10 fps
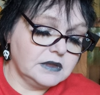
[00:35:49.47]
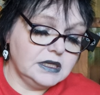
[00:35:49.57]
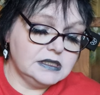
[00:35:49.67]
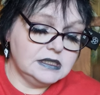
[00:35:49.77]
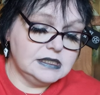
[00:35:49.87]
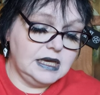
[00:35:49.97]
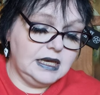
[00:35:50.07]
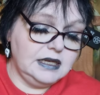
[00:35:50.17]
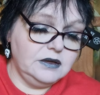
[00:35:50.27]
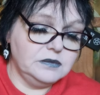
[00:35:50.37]
It's
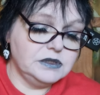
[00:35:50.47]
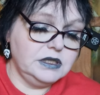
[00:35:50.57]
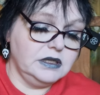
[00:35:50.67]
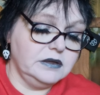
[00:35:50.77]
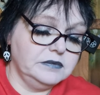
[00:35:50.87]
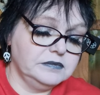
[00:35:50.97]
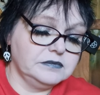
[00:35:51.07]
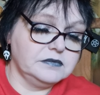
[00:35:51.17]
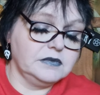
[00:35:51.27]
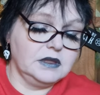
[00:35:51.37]
entirely up to you,
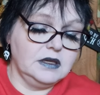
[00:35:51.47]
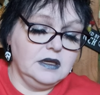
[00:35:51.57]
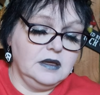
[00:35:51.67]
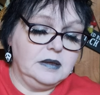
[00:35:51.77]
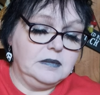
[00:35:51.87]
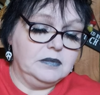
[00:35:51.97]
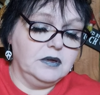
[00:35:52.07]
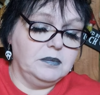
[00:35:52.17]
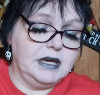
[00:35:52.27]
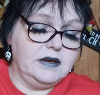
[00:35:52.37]

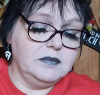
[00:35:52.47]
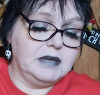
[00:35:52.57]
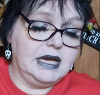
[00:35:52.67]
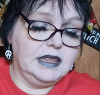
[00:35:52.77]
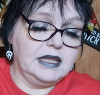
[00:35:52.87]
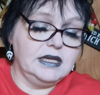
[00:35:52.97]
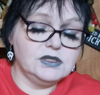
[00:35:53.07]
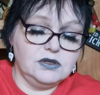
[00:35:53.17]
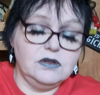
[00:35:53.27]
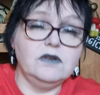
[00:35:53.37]
but bear in mind that
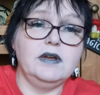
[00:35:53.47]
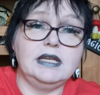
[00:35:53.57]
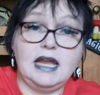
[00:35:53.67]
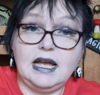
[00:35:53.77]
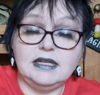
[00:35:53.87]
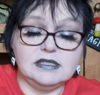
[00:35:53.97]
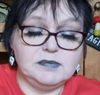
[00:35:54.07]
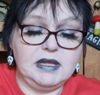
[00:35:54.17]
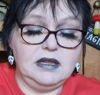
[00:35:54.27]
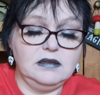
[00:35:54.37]
it's already had a
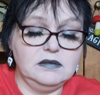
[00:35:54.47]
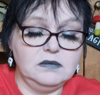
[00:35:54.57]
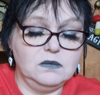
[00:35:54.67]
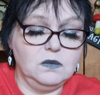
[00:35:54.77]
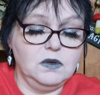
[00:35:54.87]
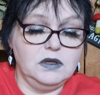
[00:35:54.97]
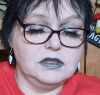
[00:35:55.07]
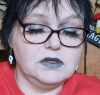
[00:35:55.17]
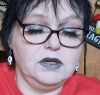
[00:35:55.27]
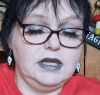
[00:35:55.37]
spell
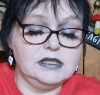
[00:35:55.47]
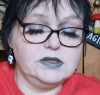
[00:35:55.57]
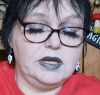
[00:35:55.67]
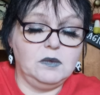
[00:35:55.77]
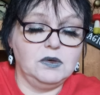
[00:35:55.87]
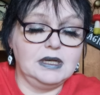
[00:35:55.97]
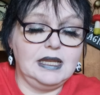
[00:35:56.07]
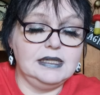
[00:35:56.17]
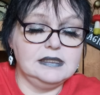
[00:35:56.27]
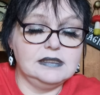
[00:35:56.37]
worked on it, so I would
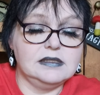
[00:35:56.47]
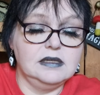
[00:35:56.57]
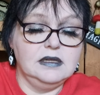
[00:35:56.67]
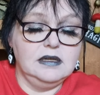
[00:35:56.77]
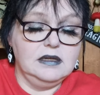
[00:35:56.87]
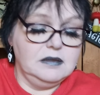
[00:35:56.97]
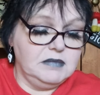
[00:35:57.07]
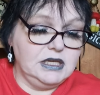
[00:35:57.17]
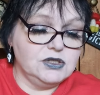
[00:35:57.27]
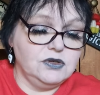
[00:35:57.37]
cleanse,
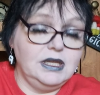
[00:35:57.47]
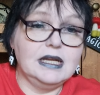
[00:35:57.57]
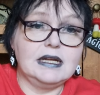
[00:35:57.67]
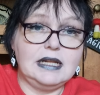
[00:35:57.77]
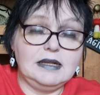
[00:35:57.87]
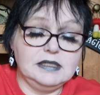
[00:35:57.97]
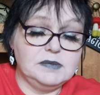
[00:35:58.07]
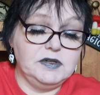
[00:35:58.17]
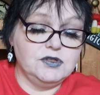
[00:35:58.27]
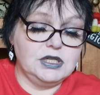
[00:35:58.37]
make sure you
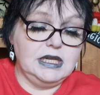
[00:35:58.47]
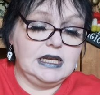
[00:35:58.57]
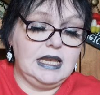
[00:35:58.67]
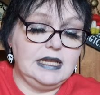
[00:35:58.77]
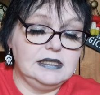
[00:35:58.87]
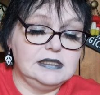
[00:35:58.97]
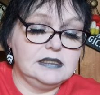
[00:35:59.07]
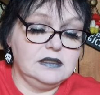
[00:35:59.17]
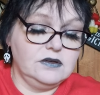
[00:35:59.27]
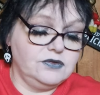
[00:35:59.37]
spiritually cleanse the